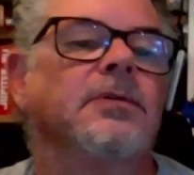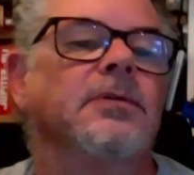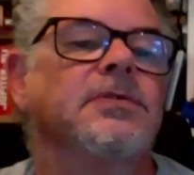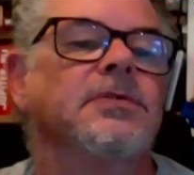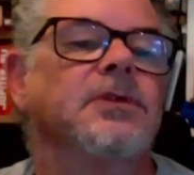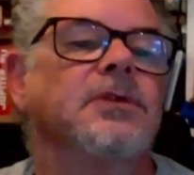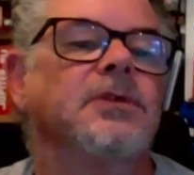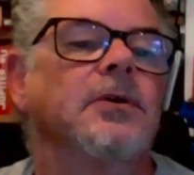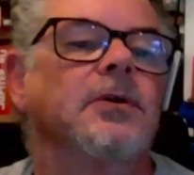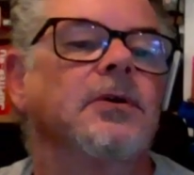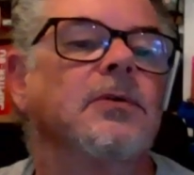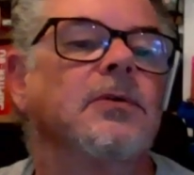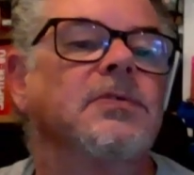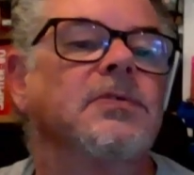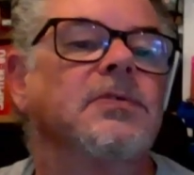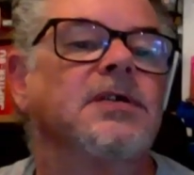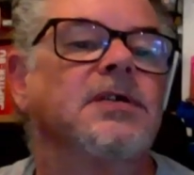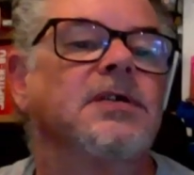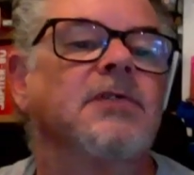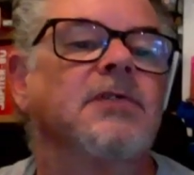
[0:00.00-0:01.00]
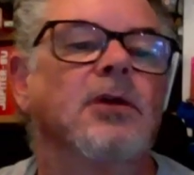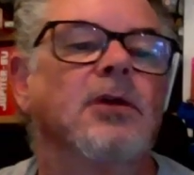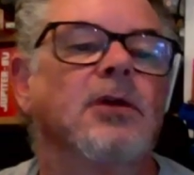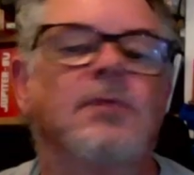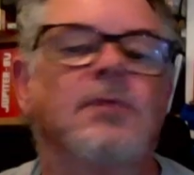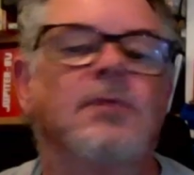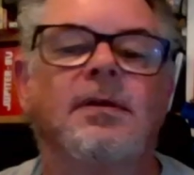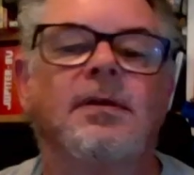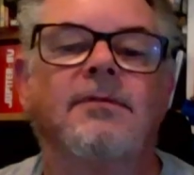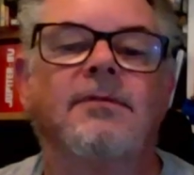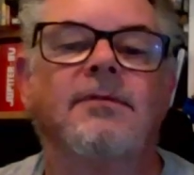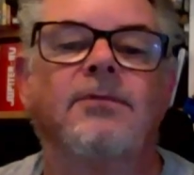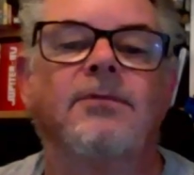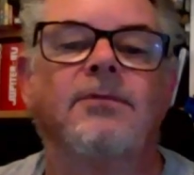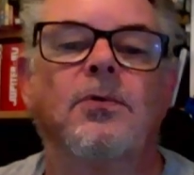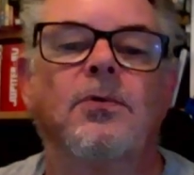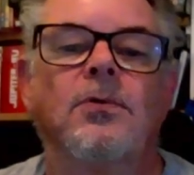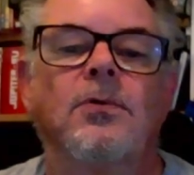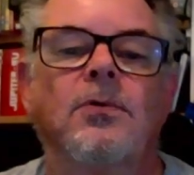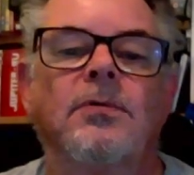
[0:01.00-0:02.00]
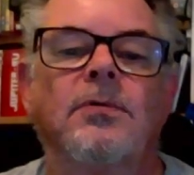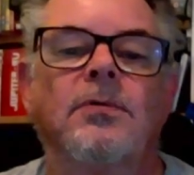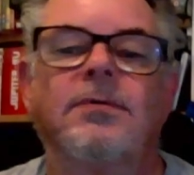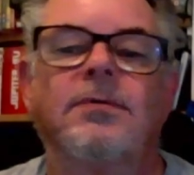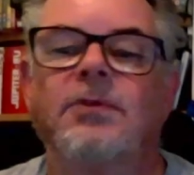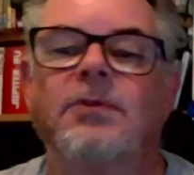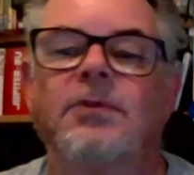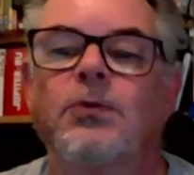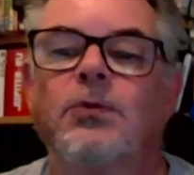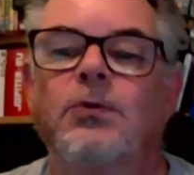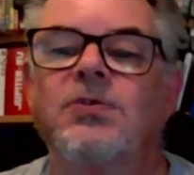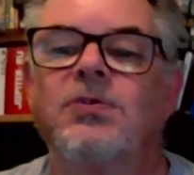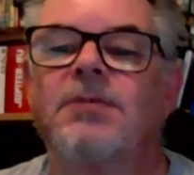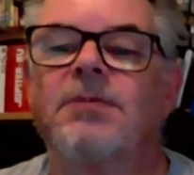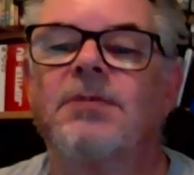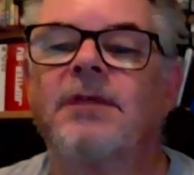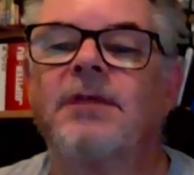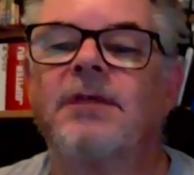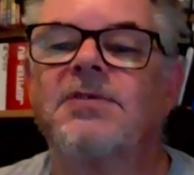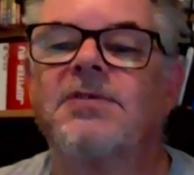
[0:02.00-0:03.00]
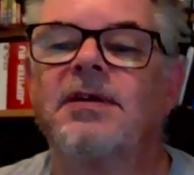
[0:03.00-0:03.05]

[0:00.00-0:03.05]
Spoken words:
So 0 for the noise amount,